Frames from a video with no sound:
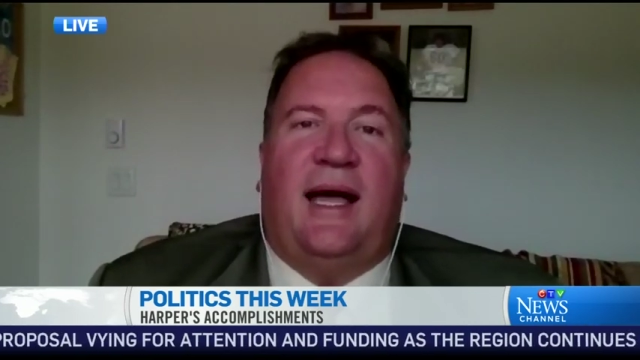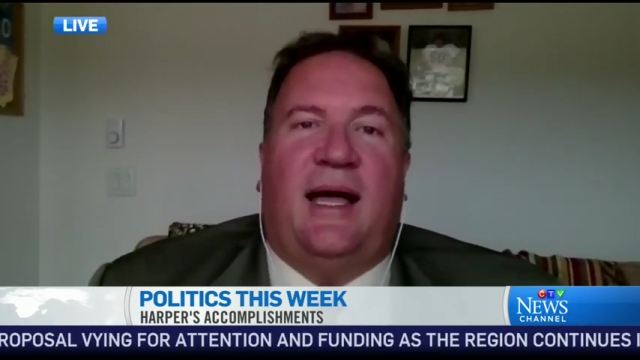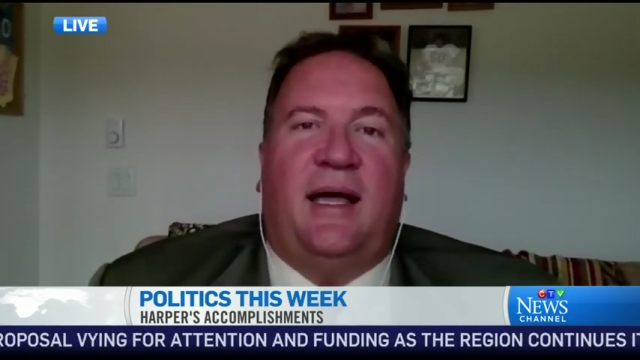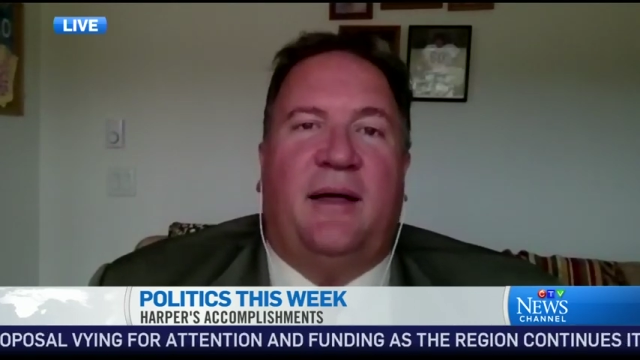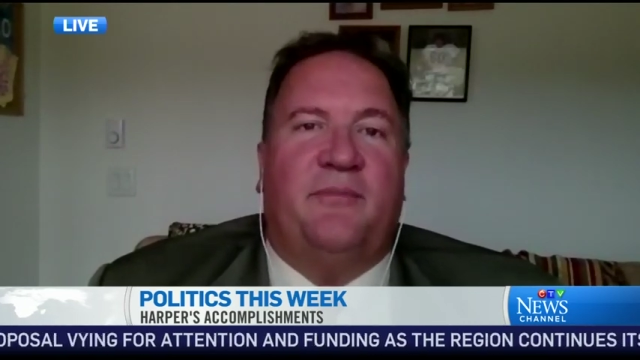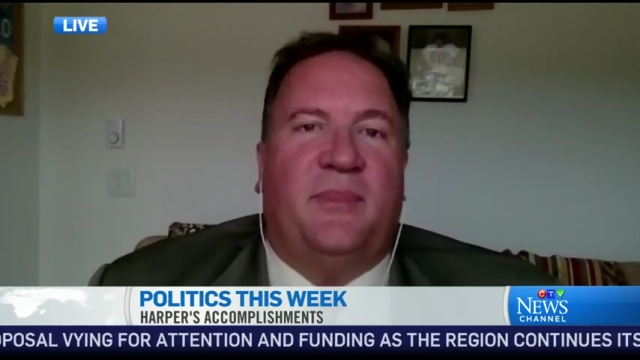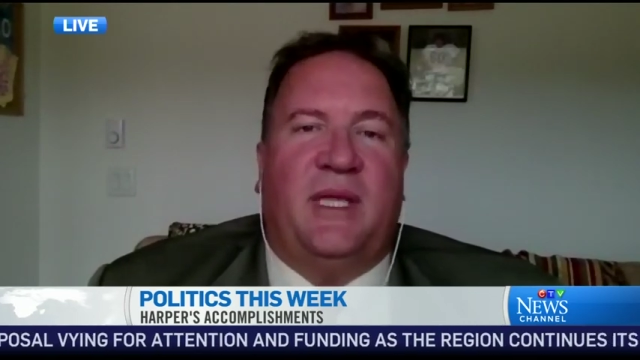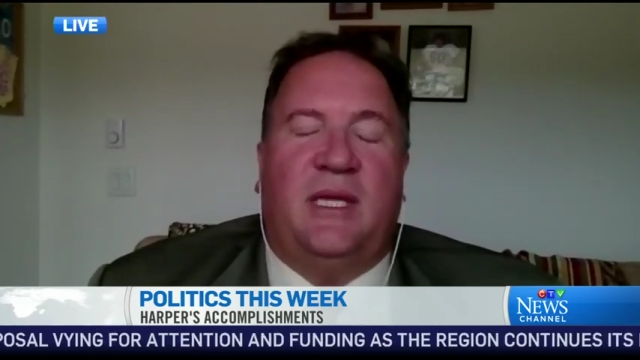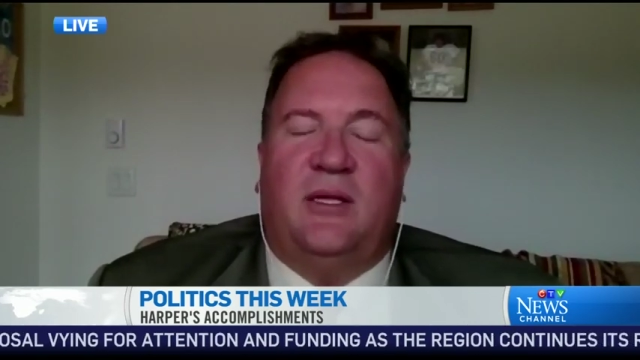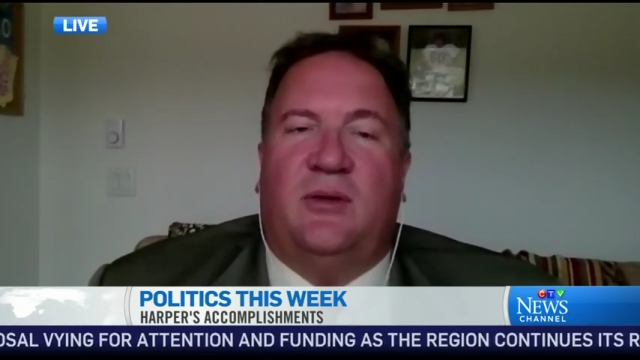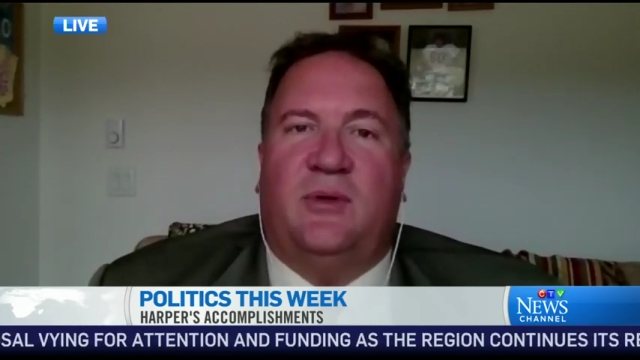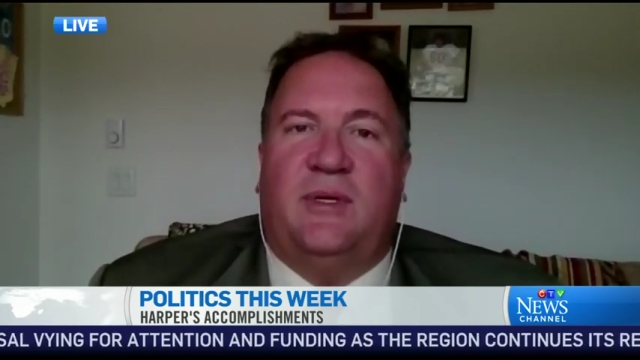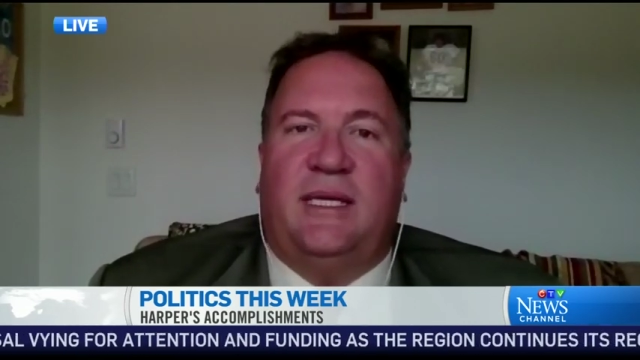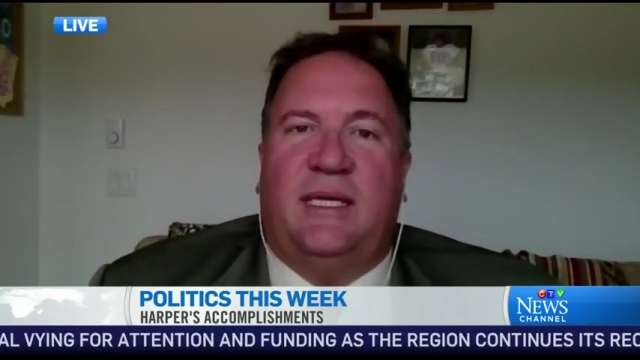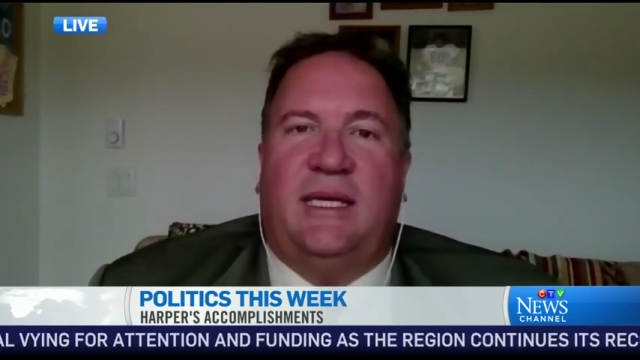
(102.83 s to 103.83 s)
Um, you
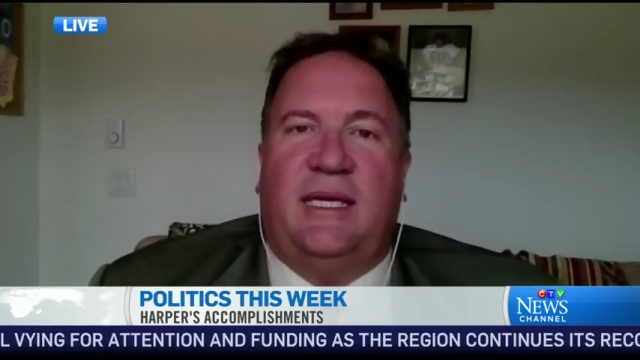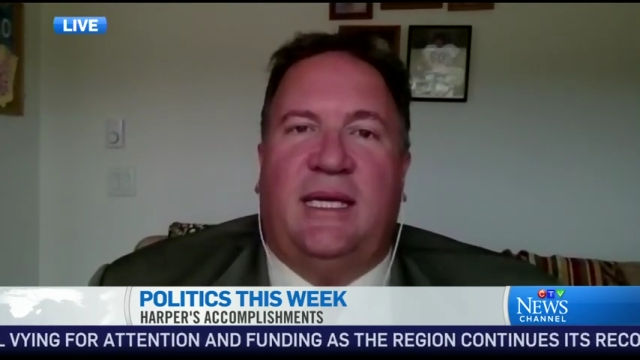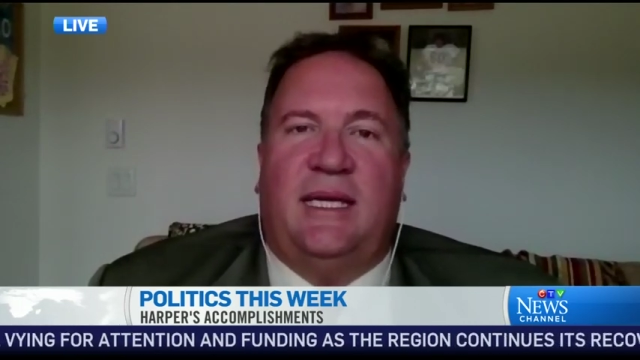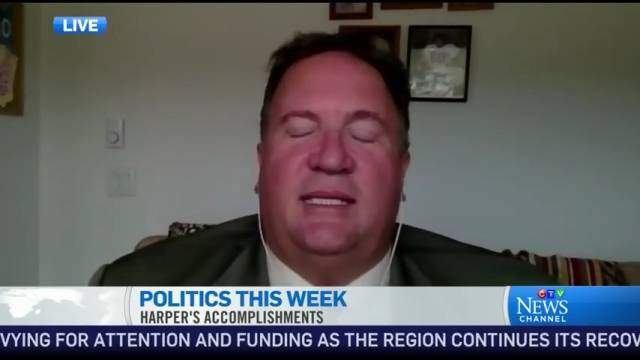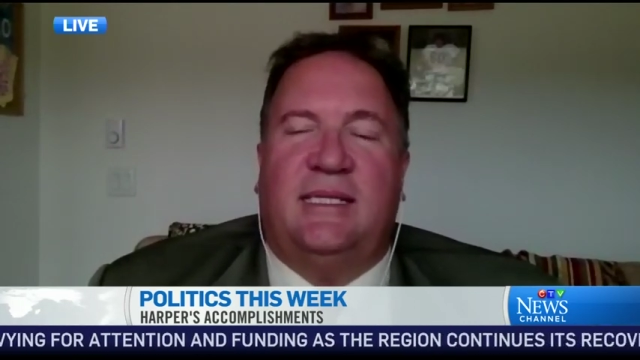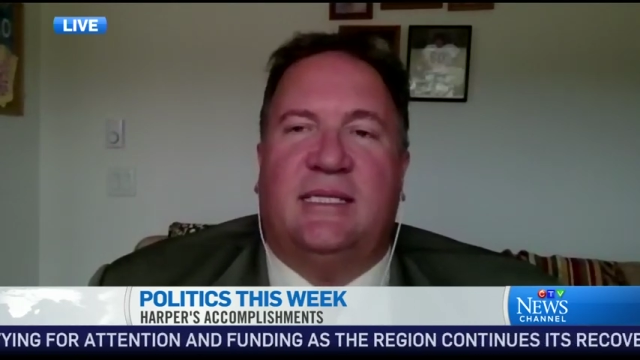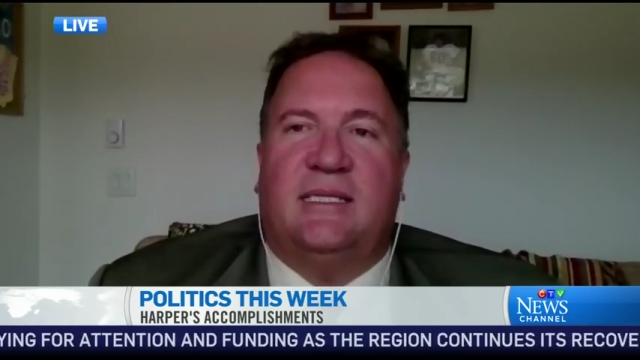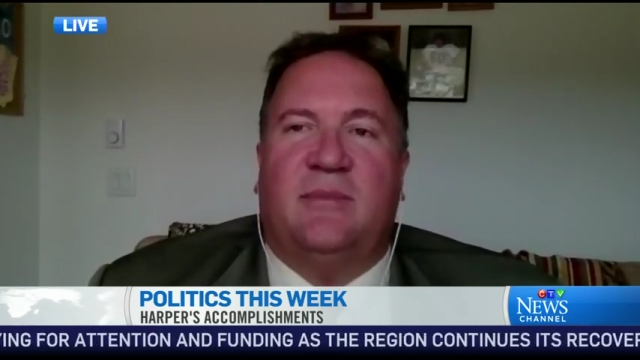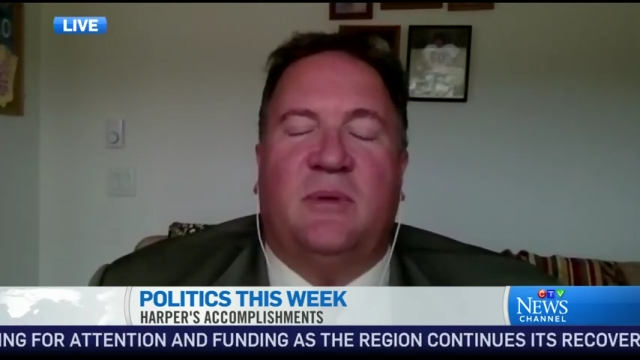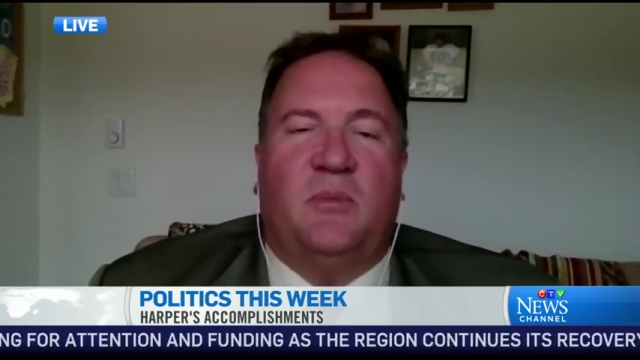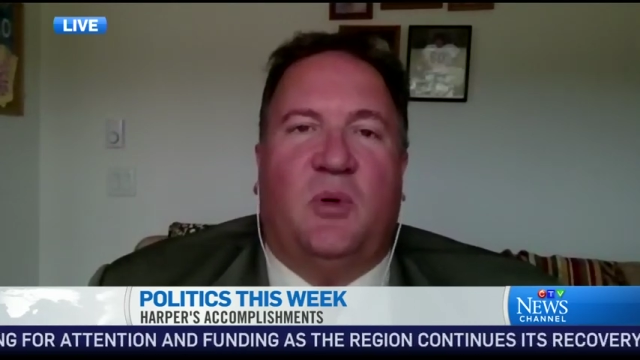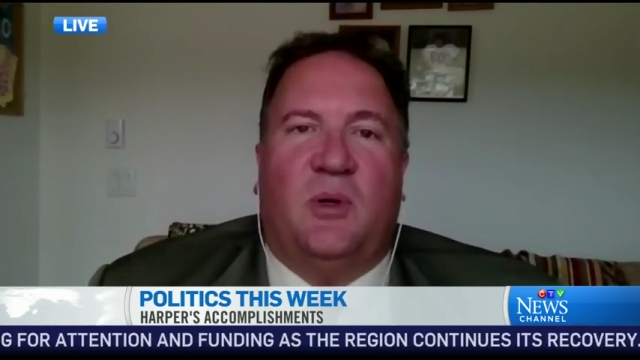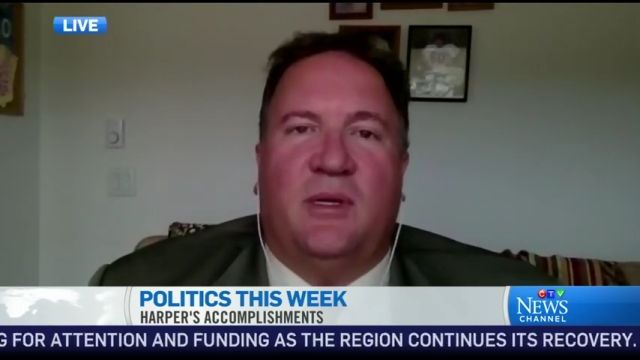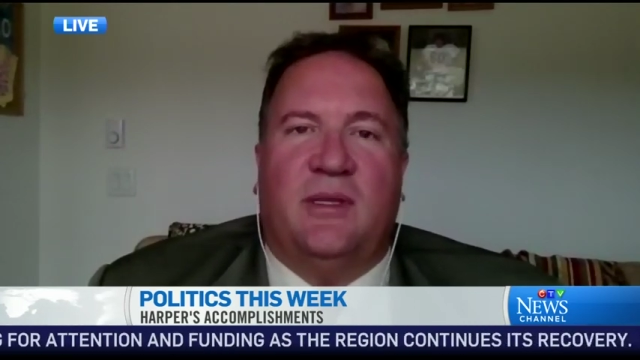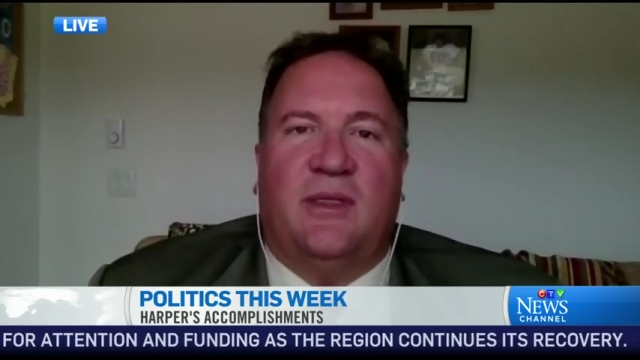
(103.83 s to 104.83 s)
know, he, he did some
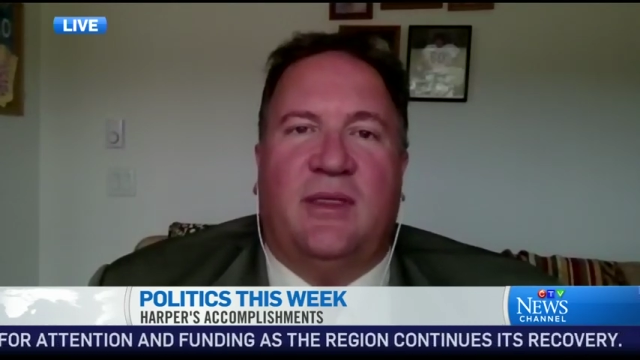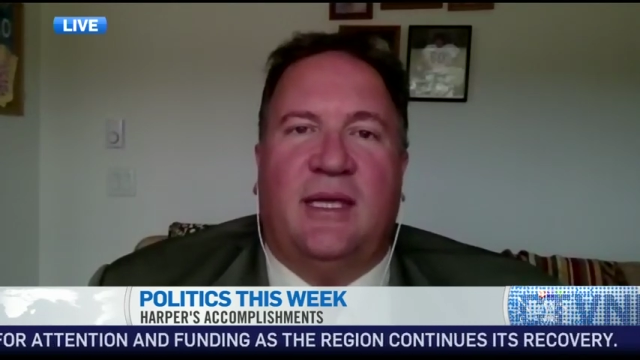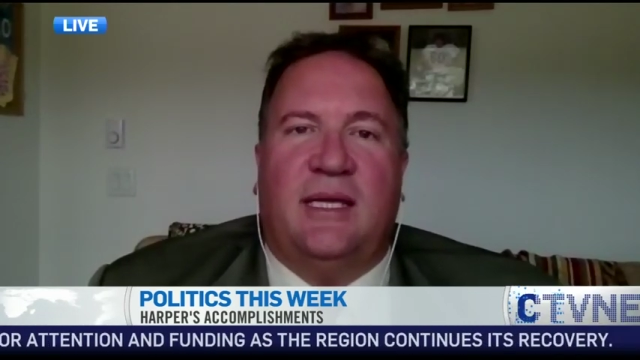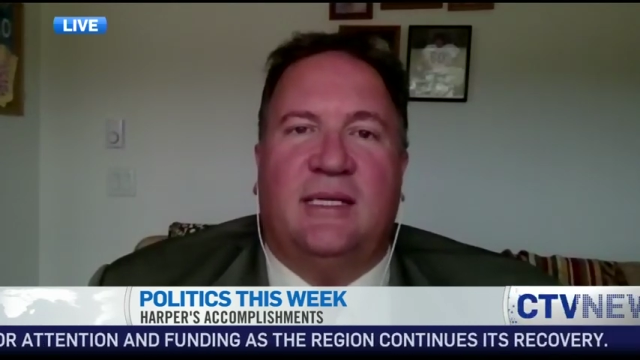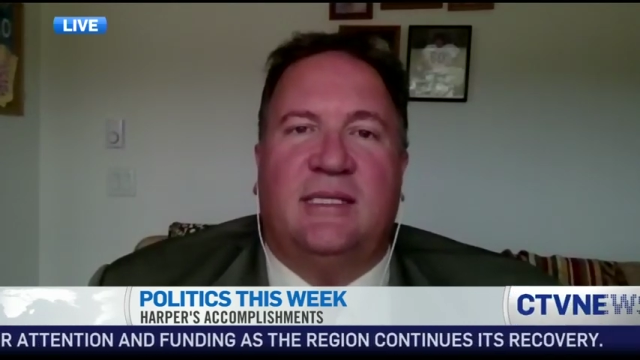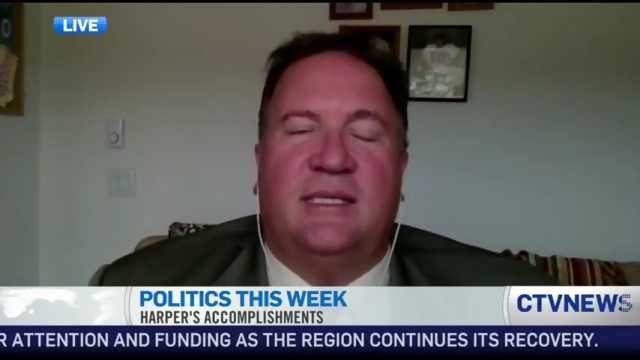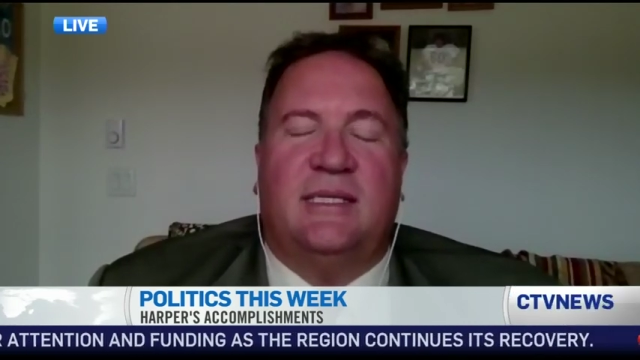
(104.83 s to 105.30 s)
important things.